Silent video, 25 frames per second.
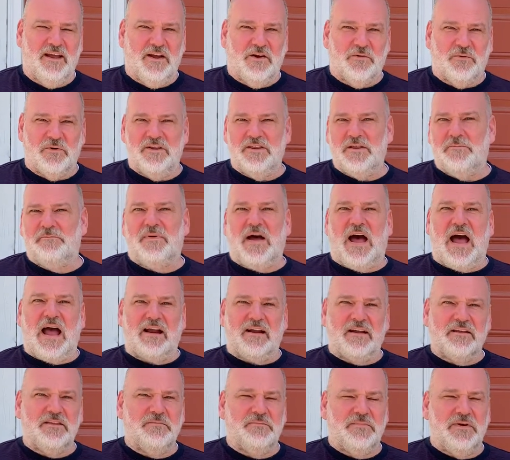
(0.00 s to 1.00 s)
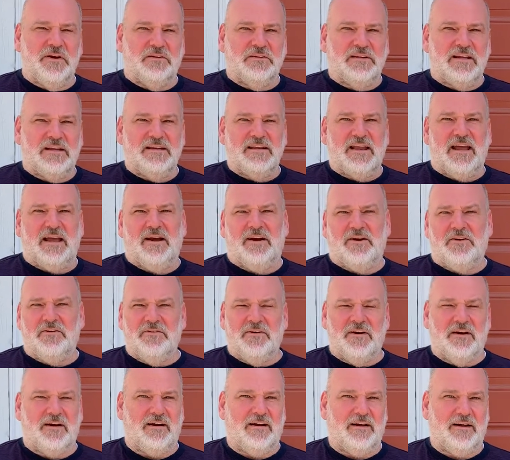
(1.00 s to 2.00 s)
We're in the back of the building now,
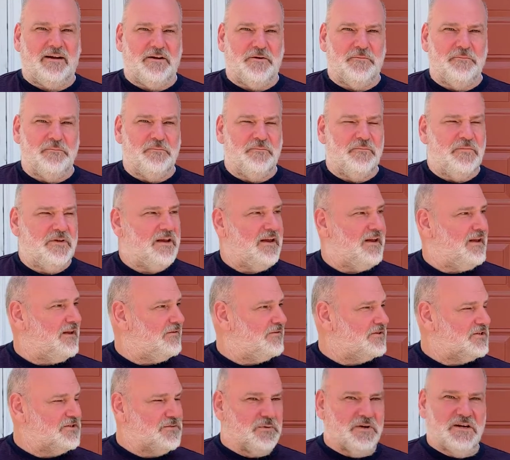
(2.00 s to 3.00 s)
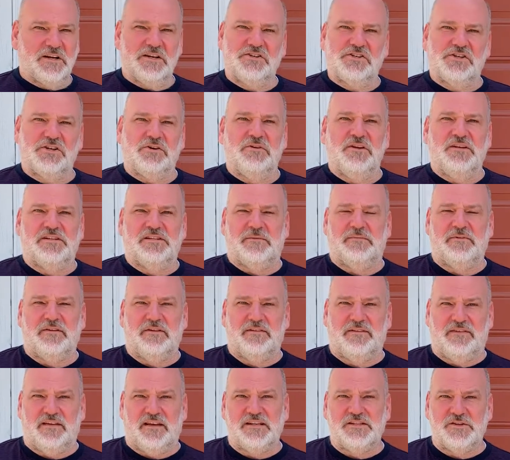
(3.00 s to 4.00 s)
and just wanted to show you some of the
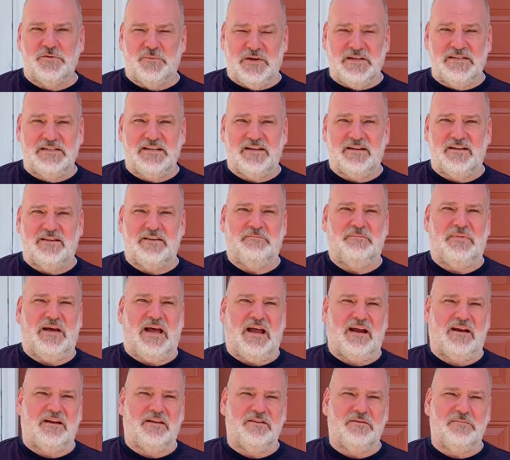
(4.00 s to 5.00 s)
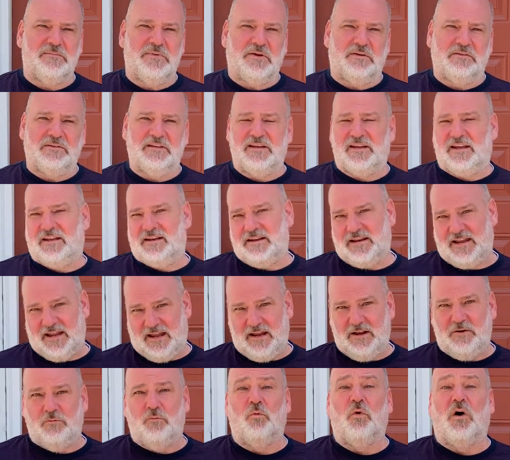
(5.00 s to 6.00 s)
things that we did in the back of the building, and
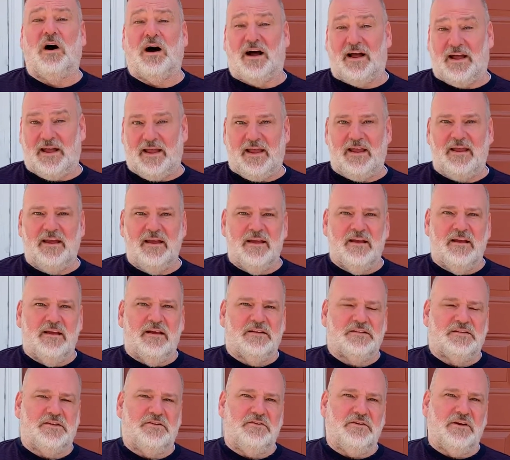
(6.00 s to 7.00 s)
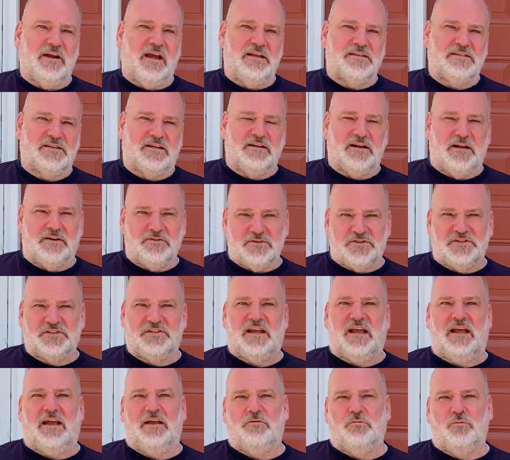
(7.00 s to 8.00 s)
again, why, so that you guys can
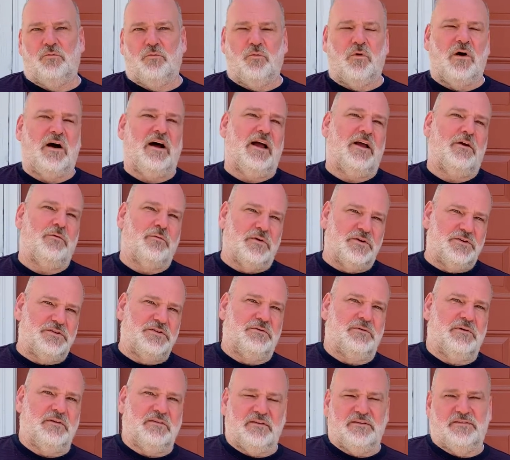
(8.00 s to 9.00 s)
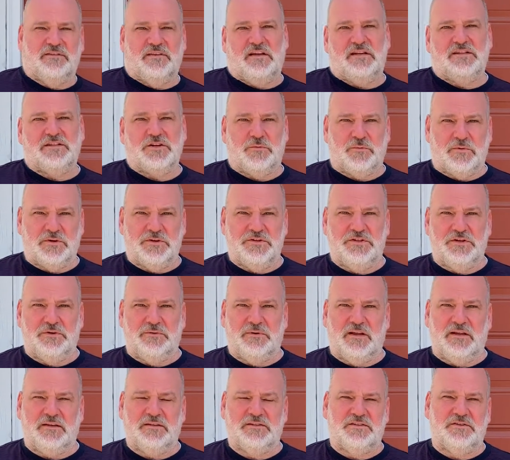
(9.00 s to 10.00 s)
understand why we're doing the things that we're
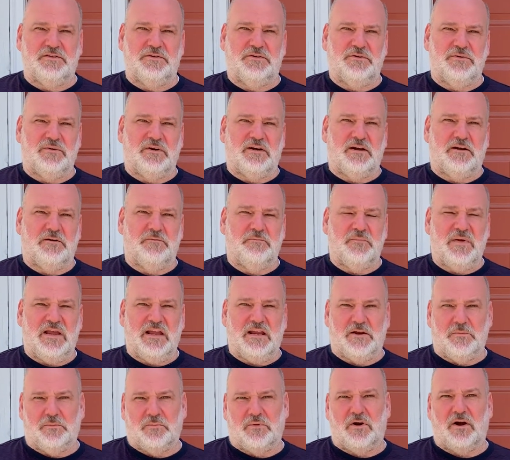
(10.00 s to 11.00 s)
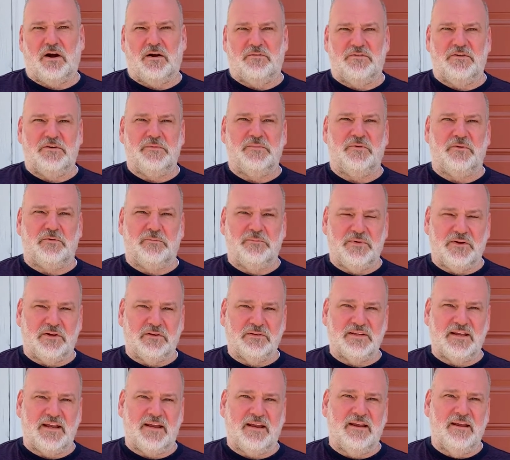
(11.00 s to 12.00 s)
doing to make a profitable
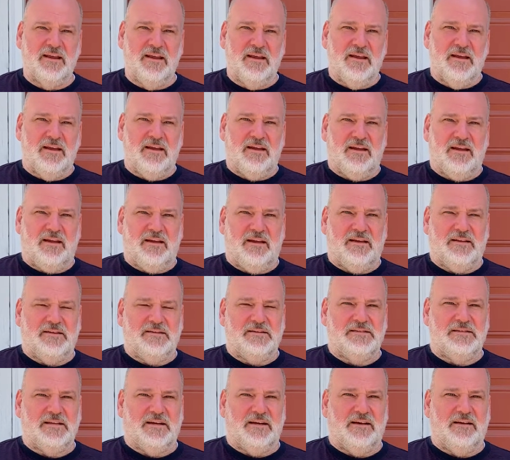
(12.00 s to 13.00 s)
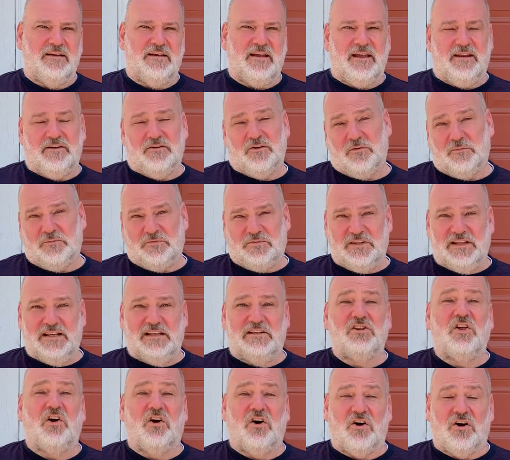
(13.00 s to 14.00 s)
building and hopefully
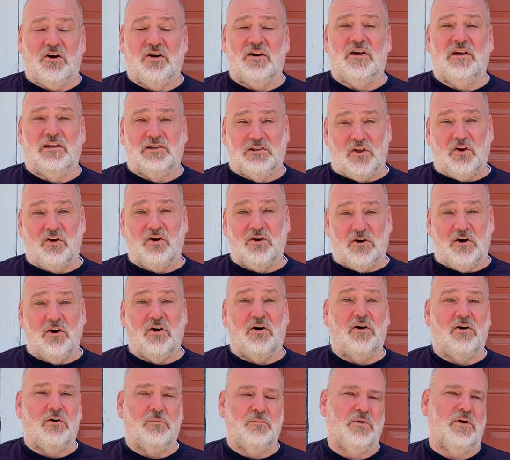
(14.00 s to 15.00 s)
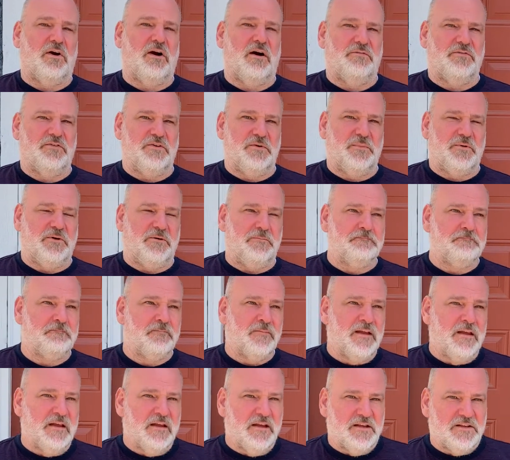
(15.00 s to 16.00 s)
long haul profitable.
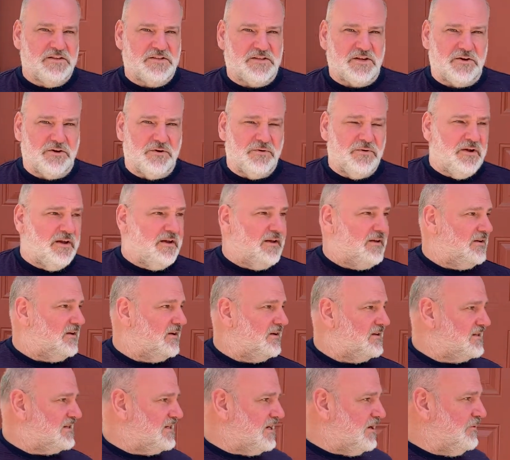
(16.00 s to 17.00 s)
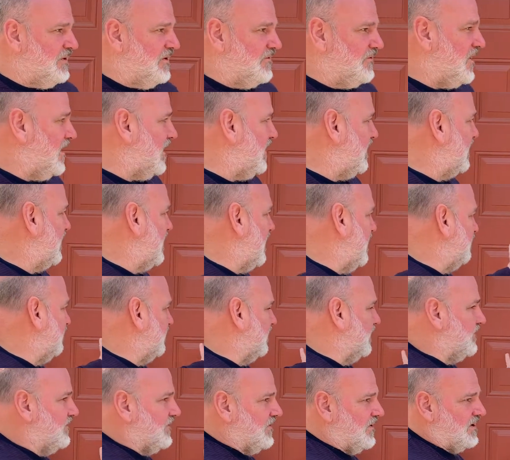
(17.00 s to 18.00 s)
So you can see we've got
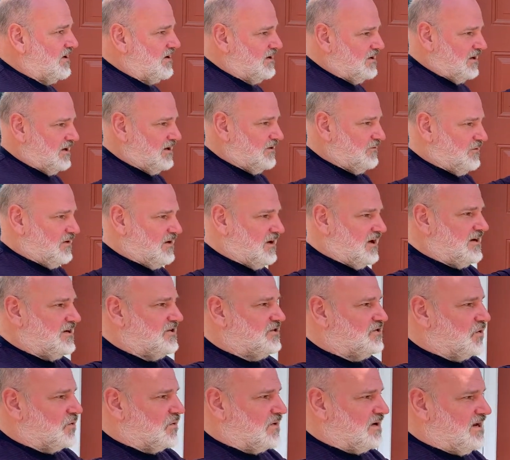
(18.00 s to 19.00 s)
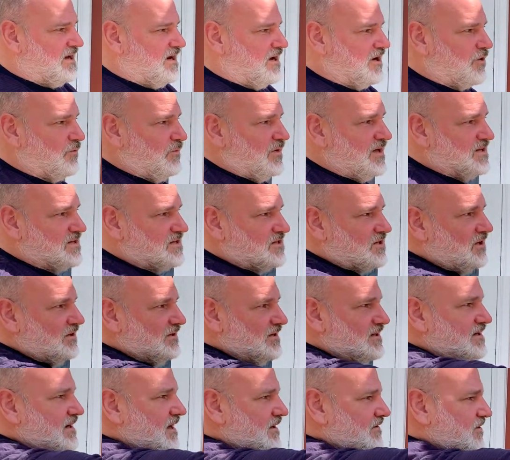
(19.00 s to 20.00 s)
we've got a door here. We installed
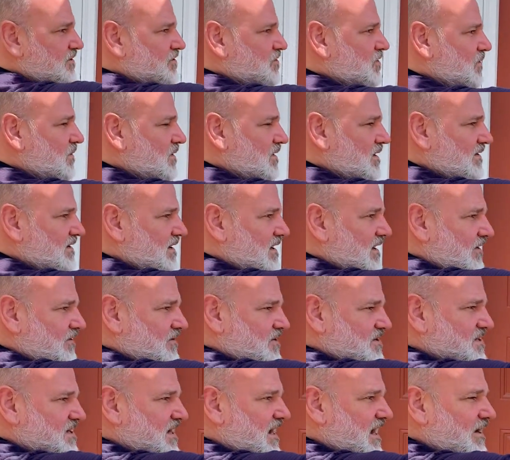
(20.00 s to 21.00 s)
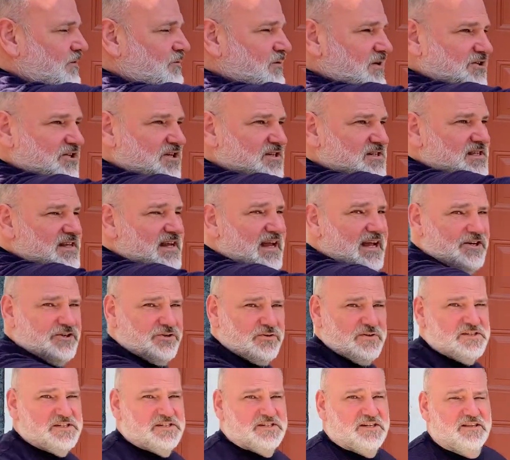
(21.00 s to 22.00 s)
another door on the other side, which is the
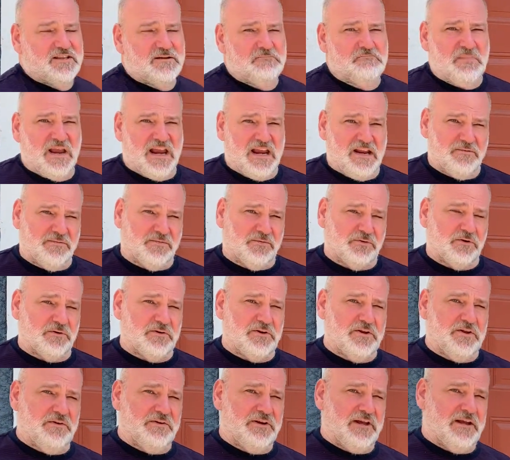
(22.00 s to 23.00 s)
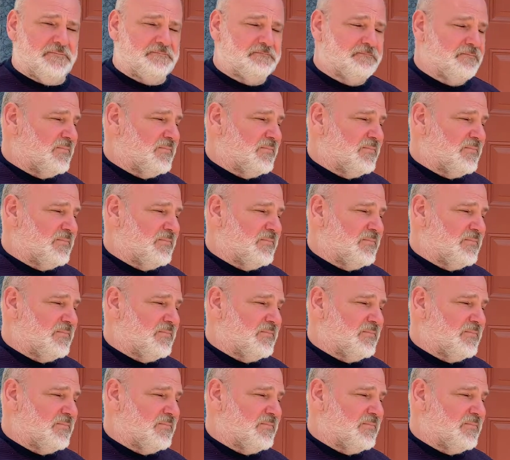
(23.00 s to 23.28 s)
entrance to the main floor unit.